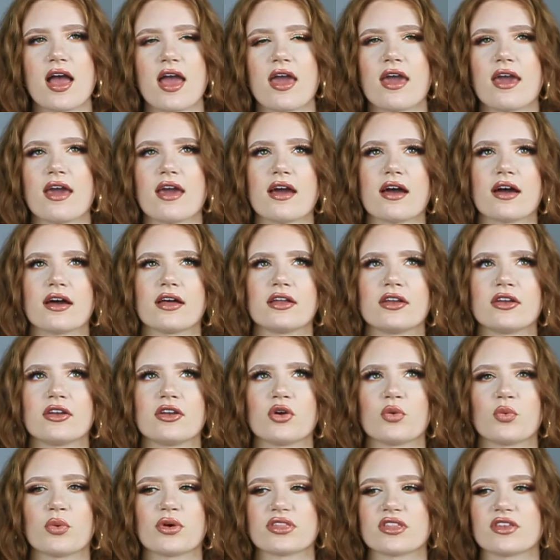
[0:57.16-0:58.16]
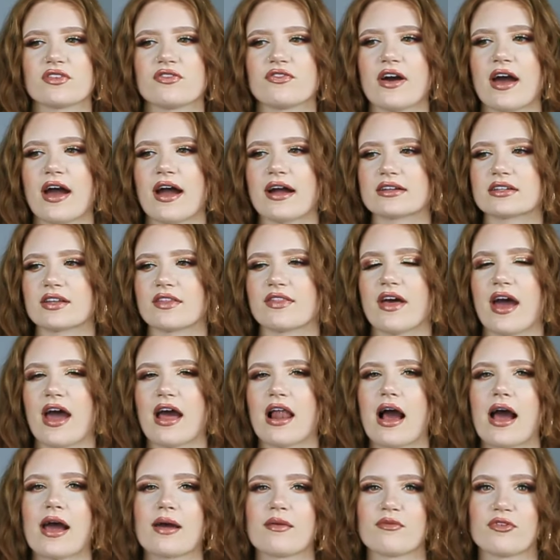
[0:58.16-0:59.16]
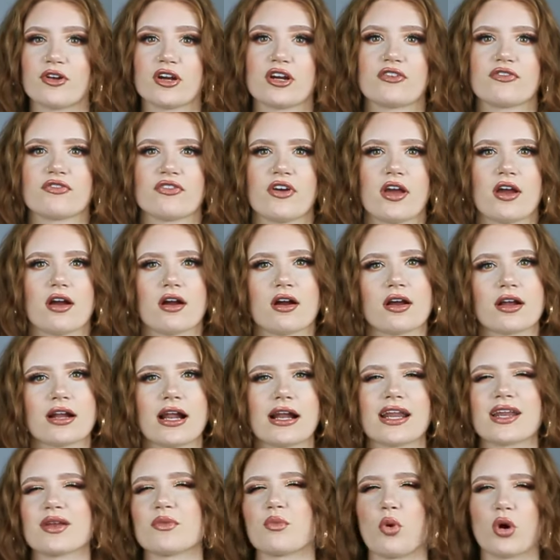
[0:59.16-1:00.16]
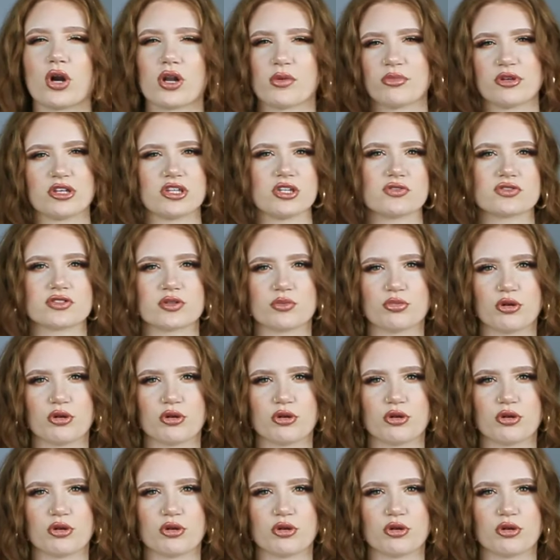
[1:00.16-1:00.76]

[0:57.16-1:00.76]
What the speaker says: And with the fact that I'm very fair and I didn't want to be using